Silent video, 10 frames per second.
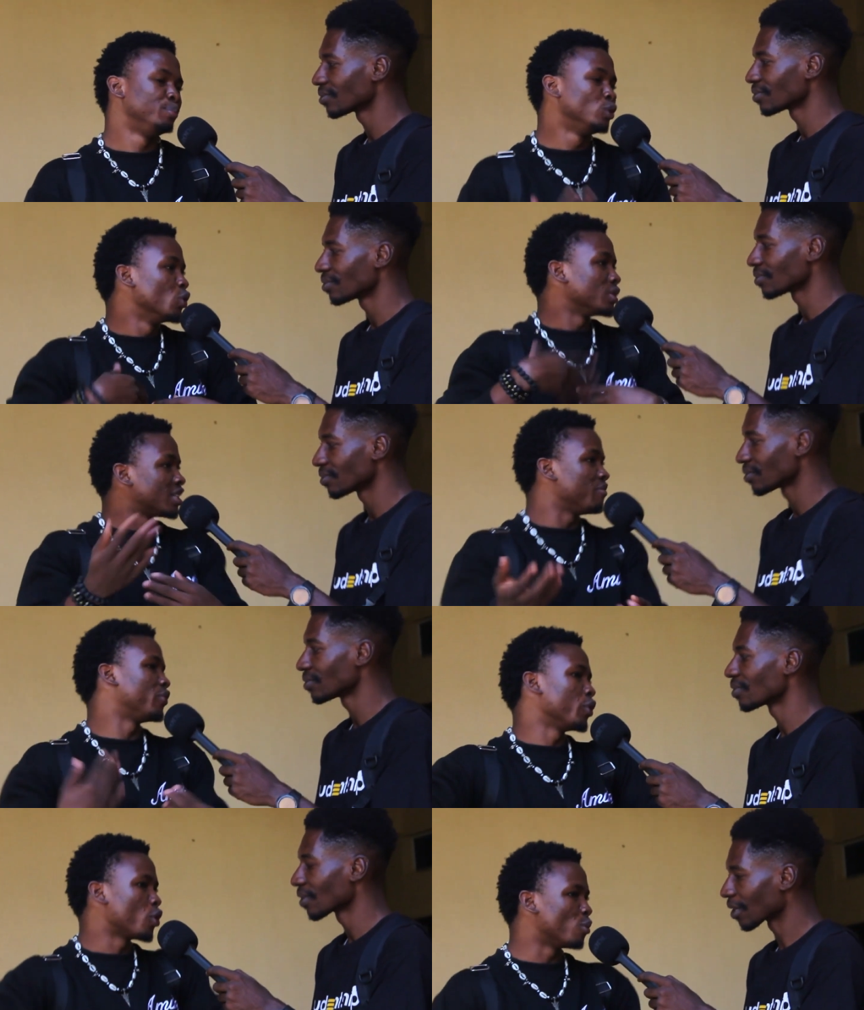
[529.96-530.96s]
Speaker 1: build yourself
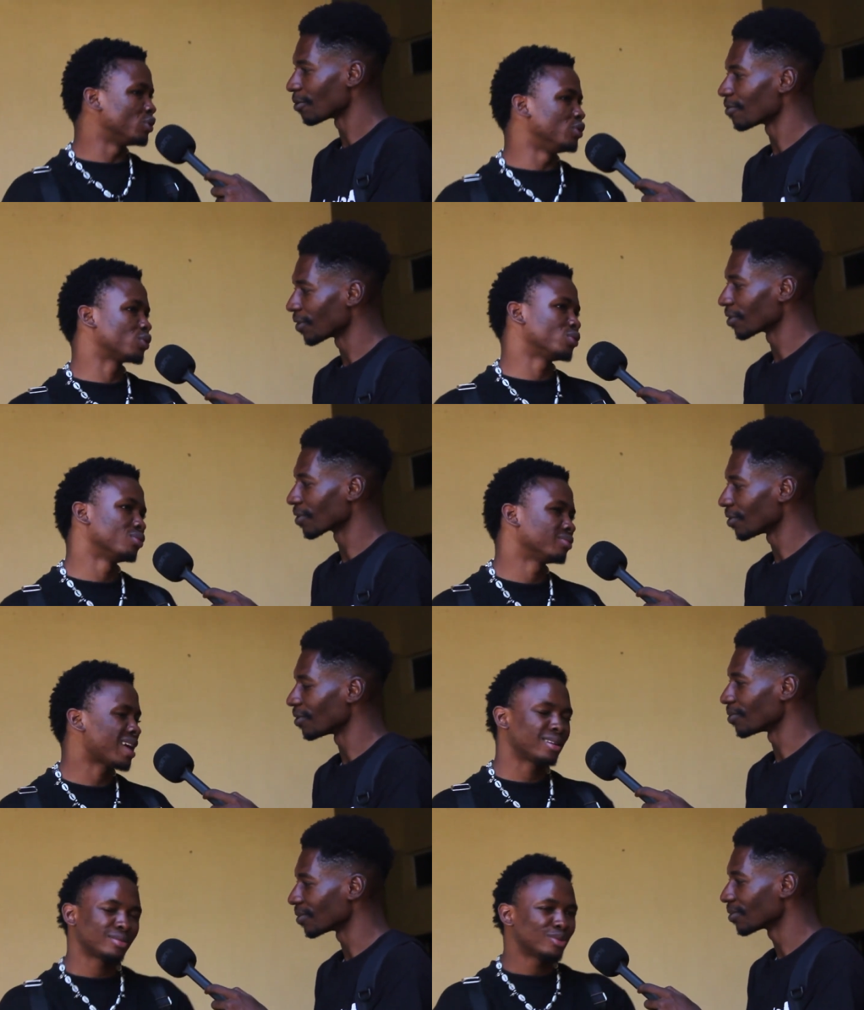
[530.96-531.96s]
before you come to the school.
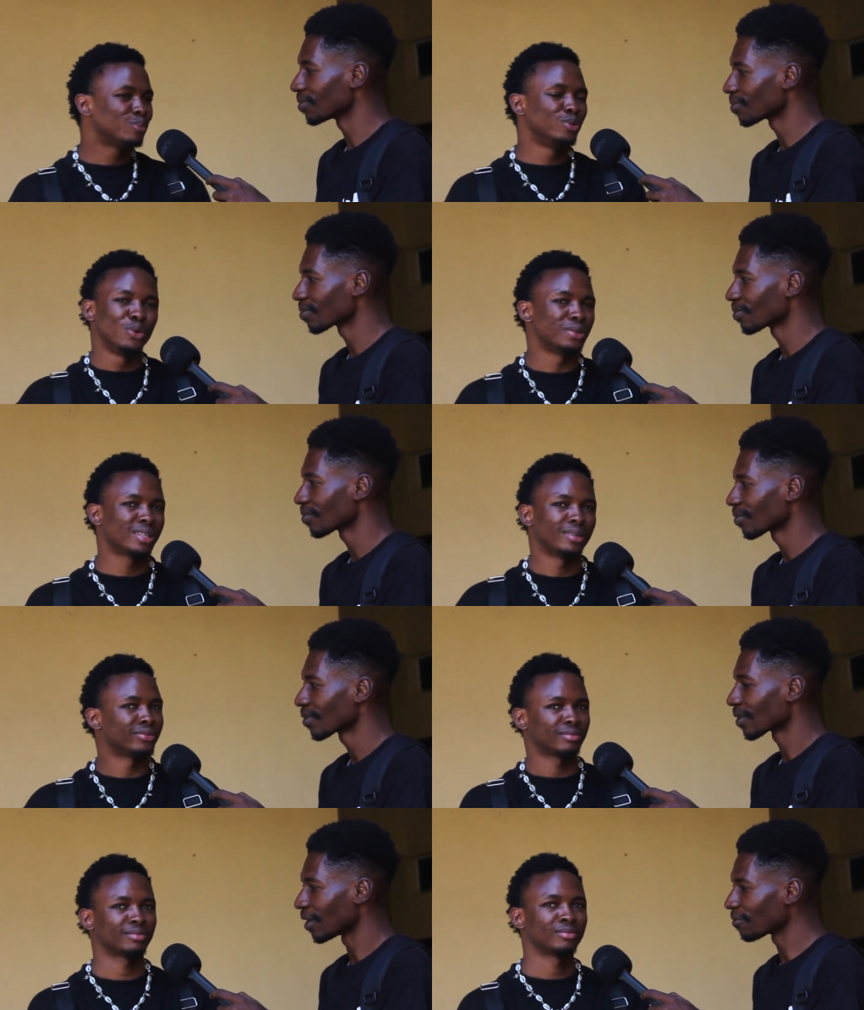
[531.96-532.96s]
Like just build
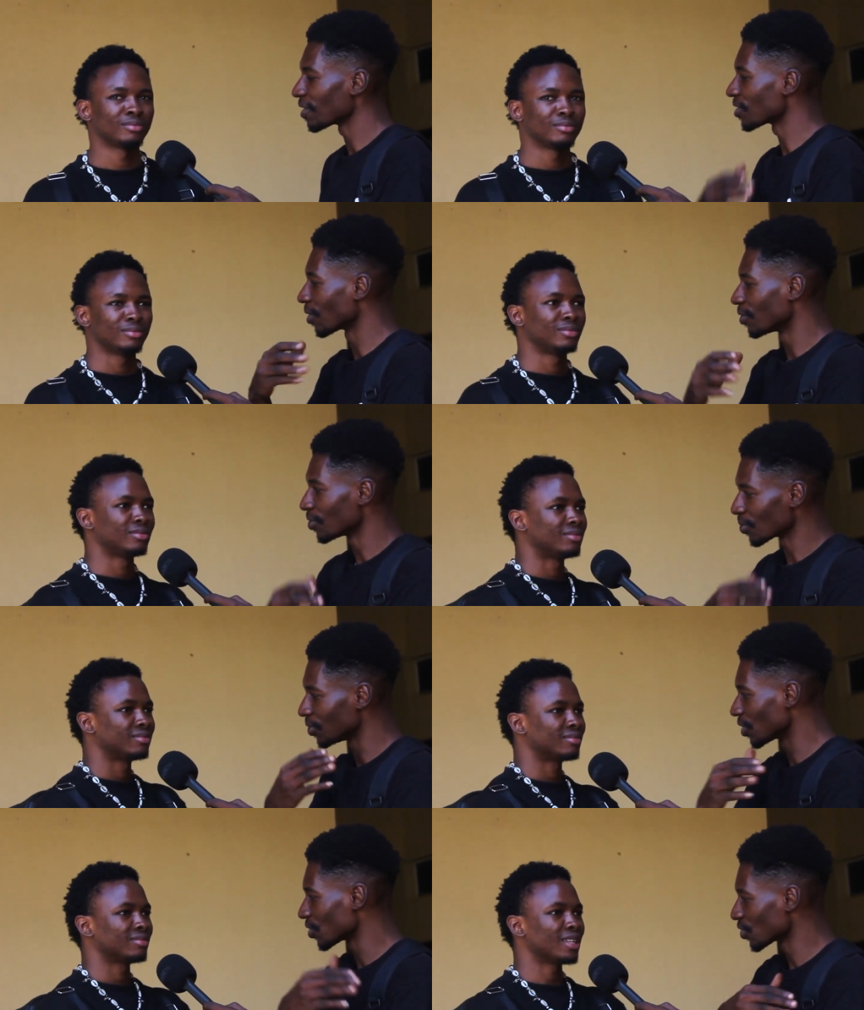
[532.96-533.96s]
yourself. After secondary
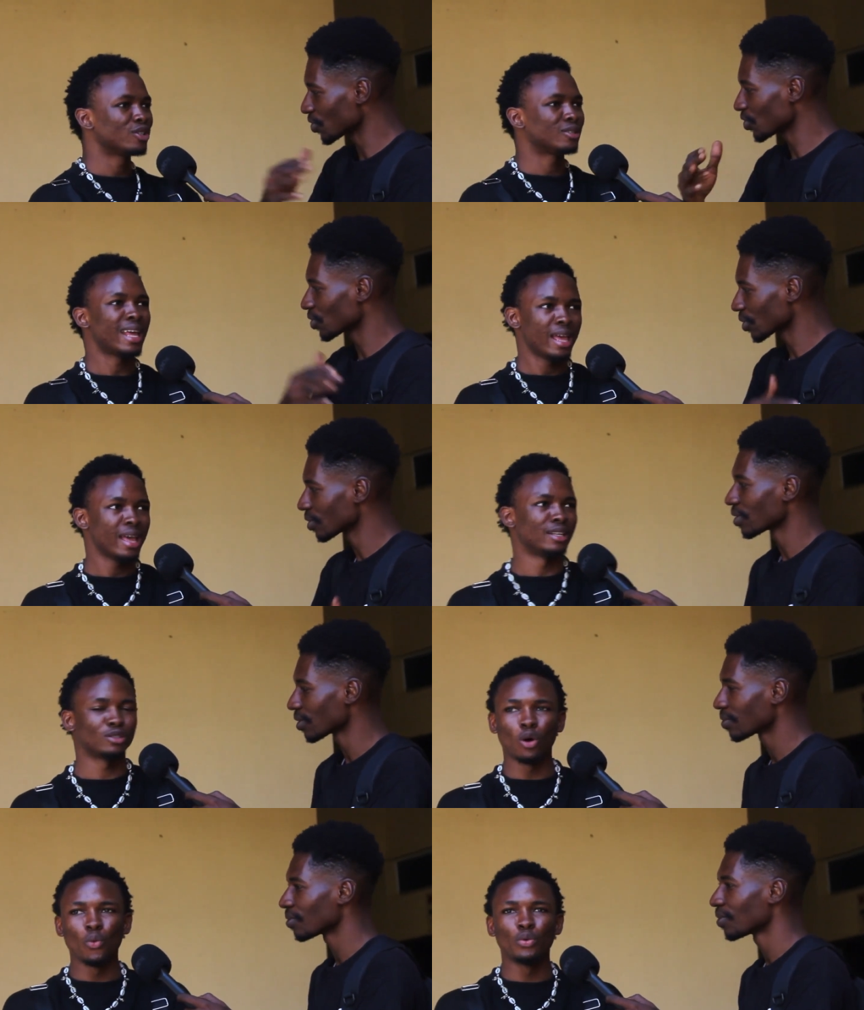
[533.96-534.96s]
school, just like
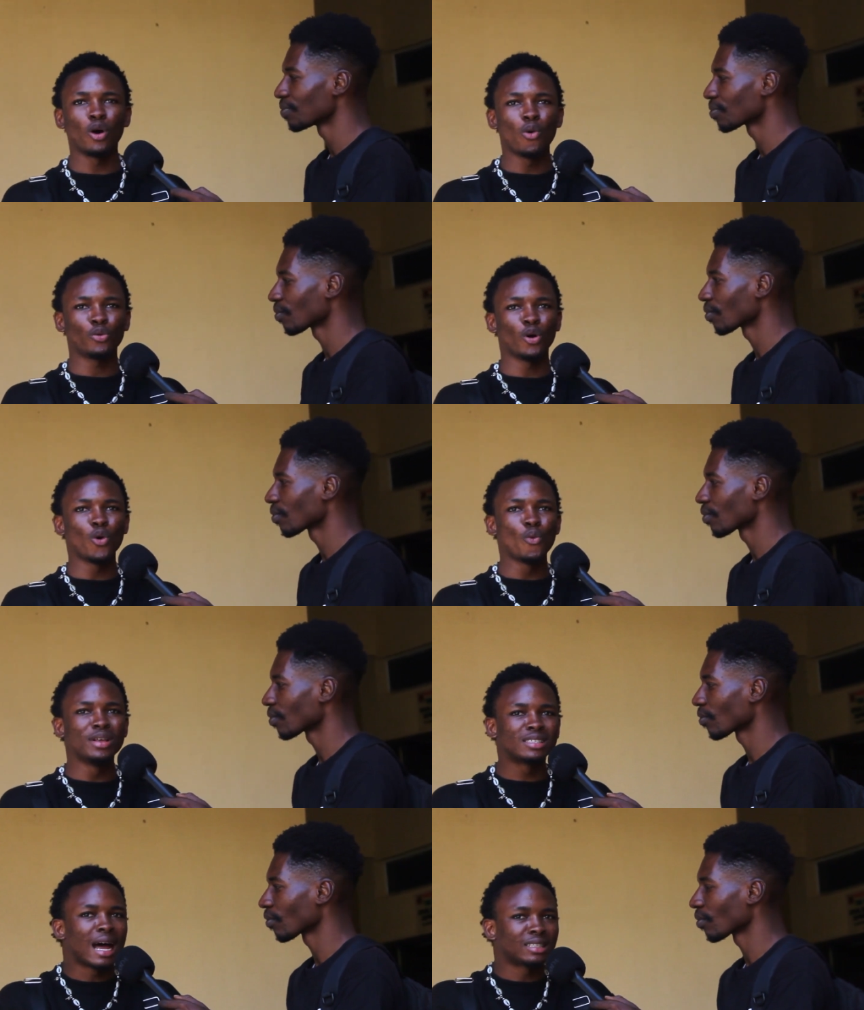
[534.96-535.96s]
yes, don't
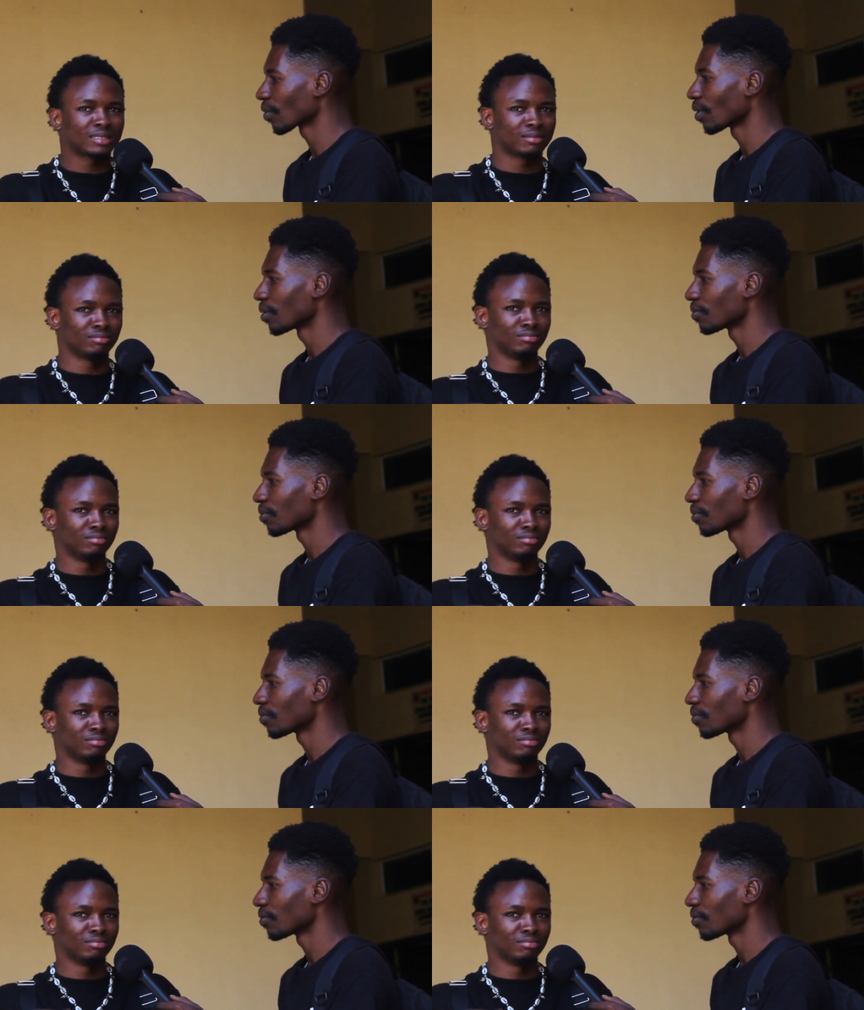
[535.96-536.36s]
waste that.